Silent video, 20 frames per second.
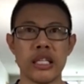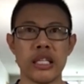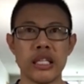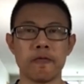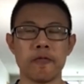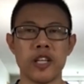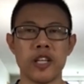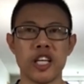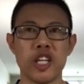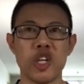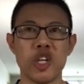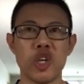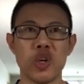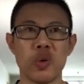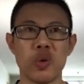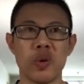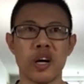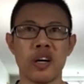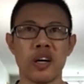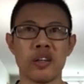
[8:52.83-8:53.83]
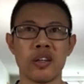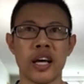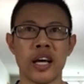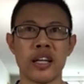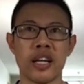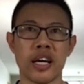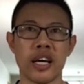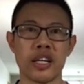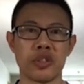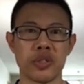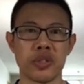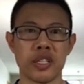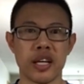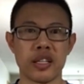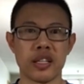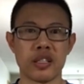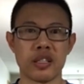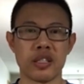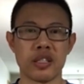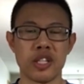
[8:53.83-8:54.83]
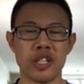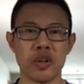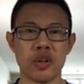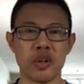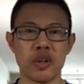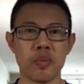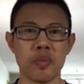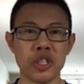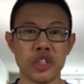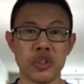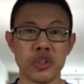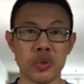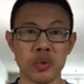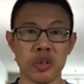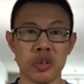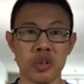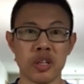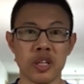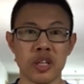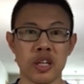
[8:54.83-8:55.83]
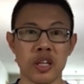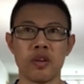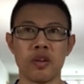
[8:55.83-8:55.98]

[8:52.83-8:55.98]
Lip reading: the neuron and astrocytes still mature